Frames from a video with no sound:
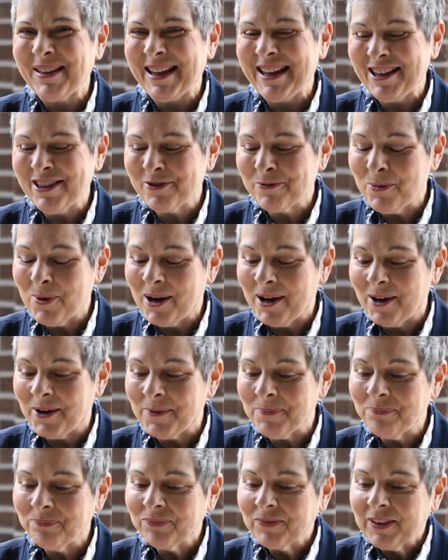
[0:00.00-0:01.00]
as
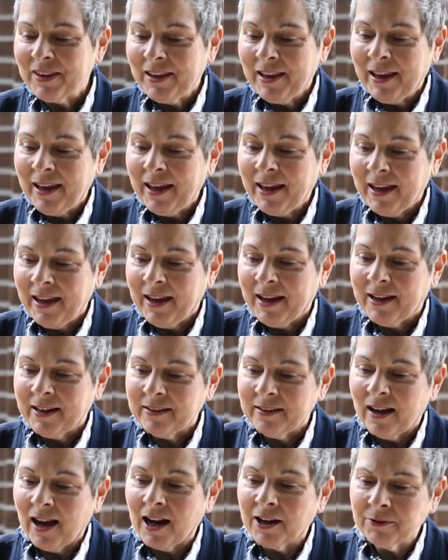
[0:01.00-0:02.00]
well.
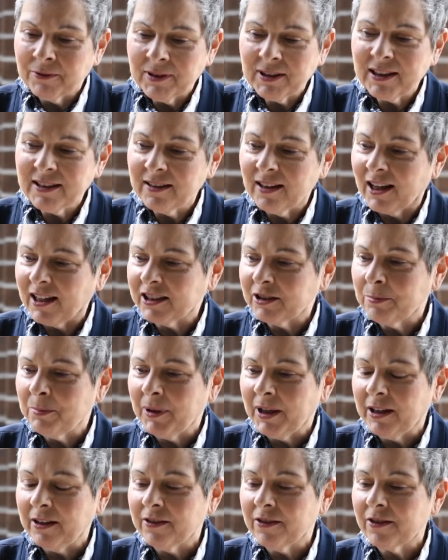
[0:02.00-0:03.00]
And I really liked
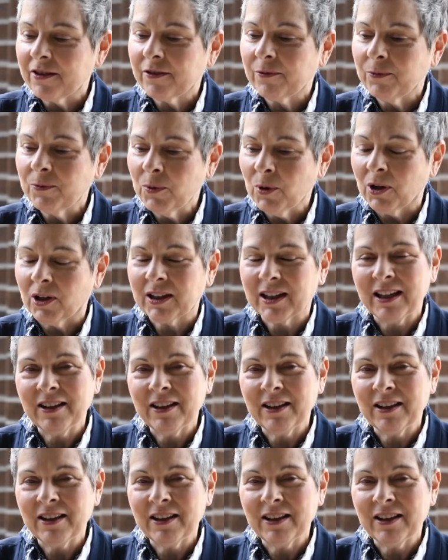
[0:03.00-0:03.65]
Ben's work.